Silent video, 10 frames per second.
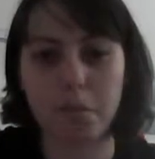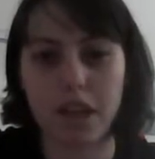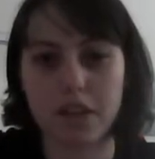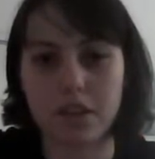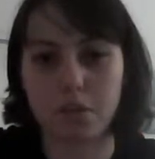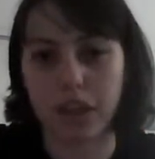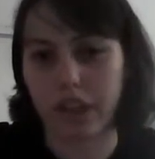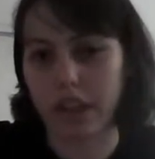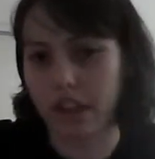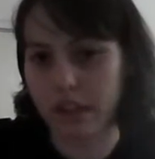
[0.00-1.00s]
based
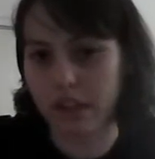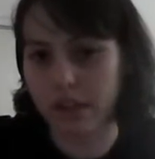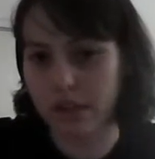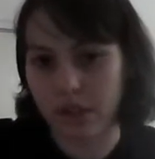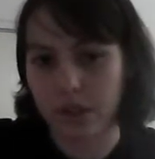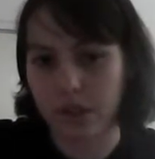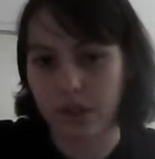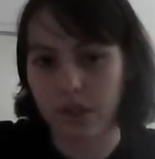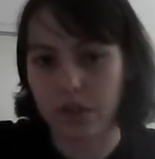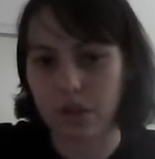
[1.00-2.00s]
within
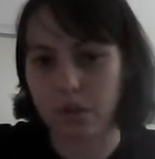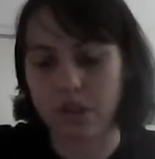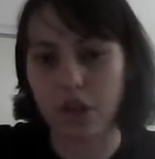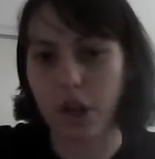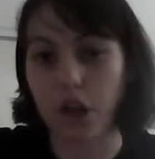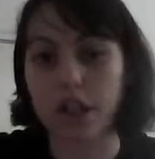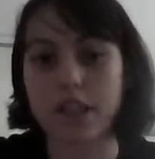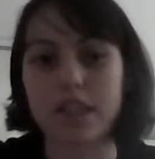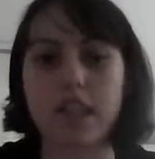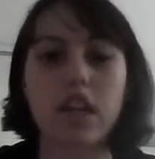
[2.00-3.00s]
the Swiss
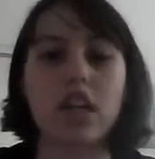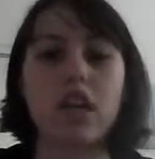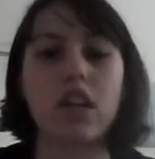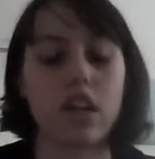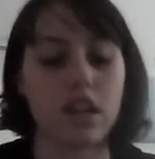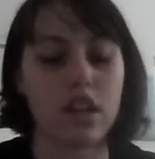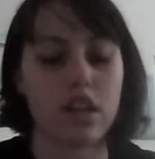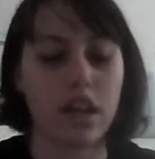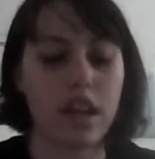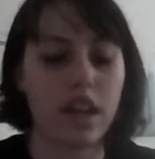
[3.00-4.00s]
currency,
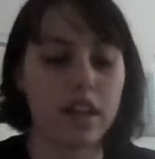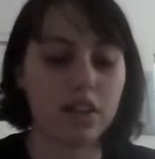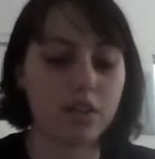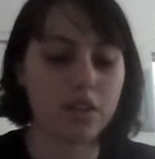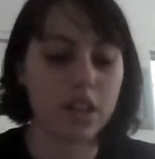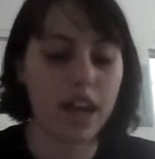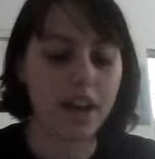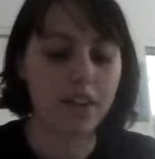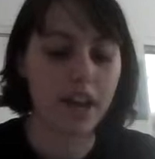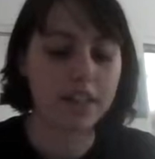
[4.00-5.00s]
and you'll see
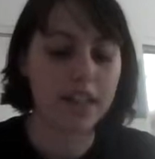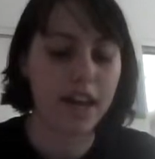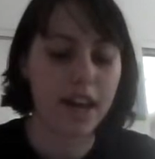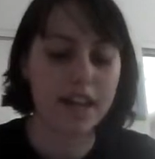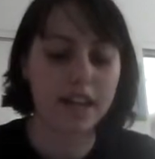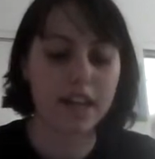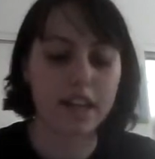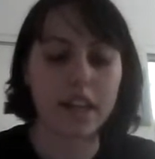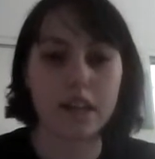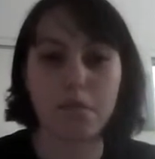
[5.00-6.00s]
how that's had
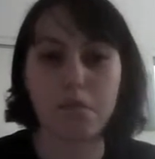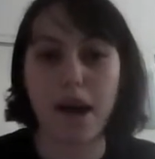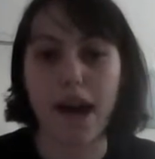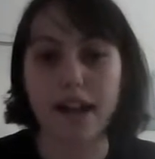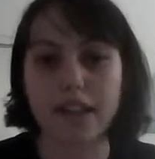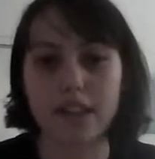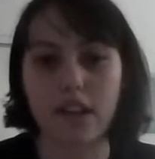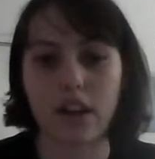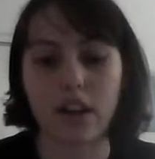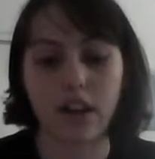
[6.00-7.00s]
an impact
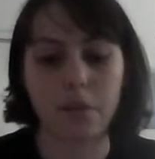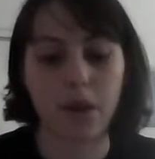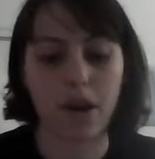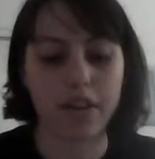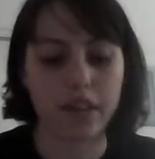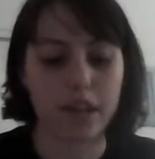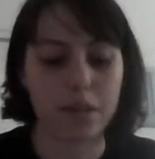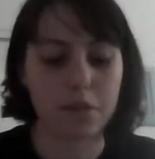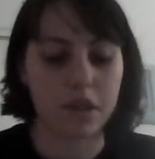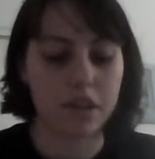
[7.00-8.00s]
on
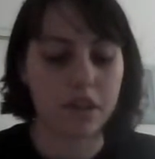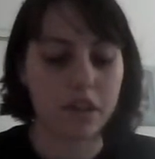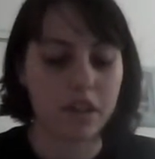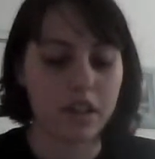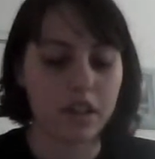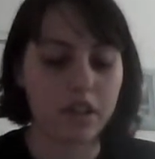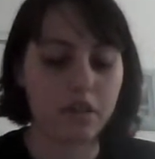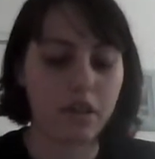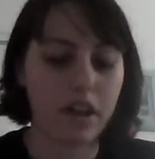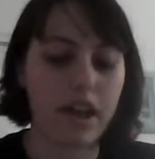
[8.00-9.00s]
them
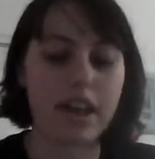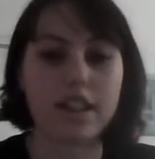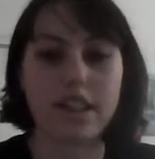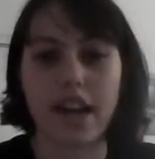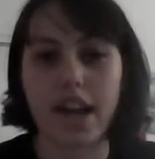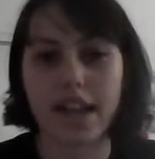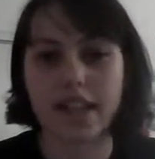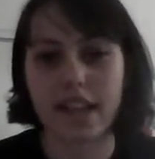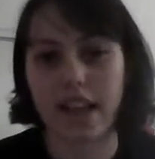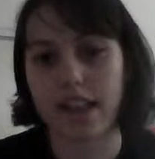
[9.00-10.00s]
and
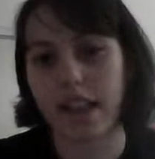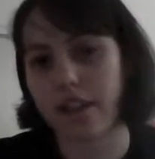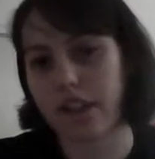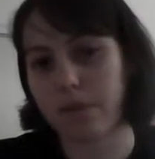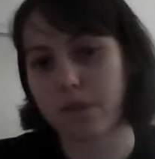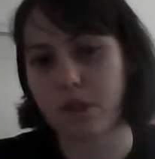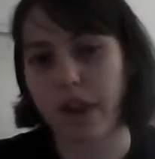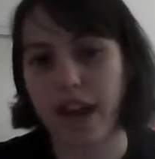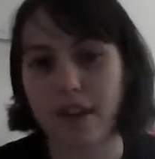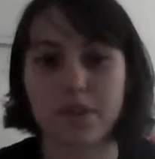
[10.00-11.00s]
has allowed them to
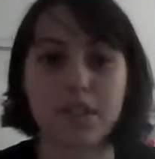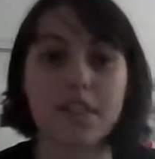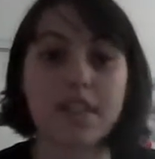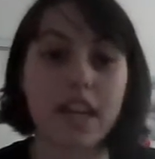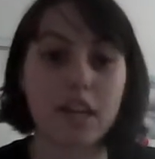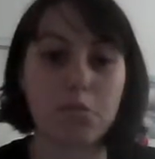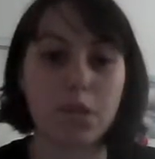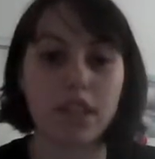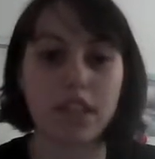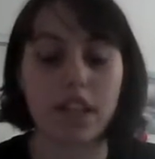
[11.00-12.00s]
have
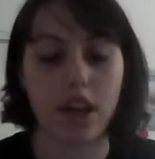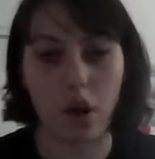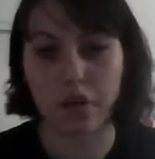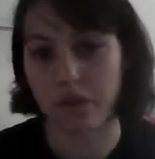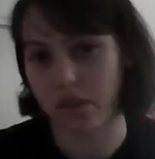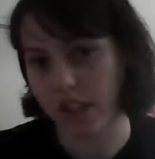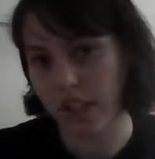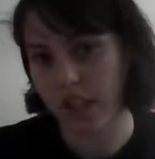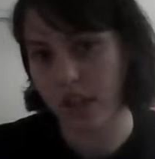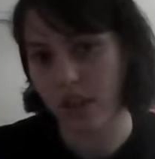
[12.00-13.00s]
sustainability over the
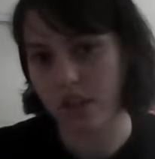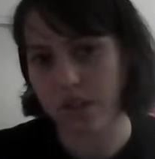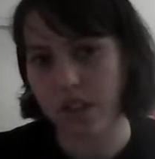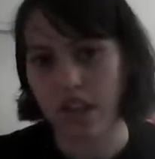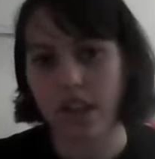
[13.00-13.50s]
years,